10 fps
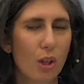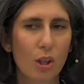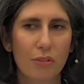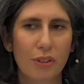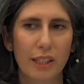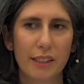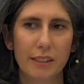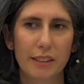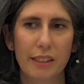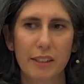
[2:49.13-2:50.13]
all of
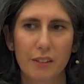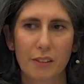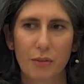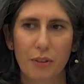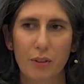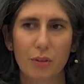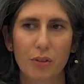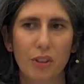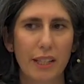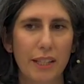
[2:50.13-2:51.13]
that is
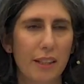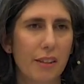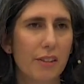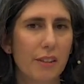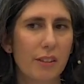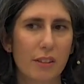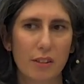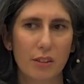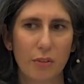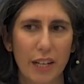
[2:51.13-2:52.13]
found in this
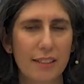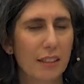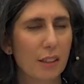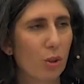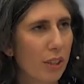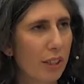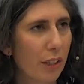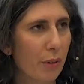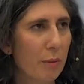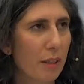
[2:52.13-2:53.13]
surveillance and court
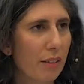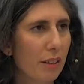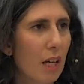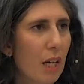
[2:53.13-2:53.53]
agreement,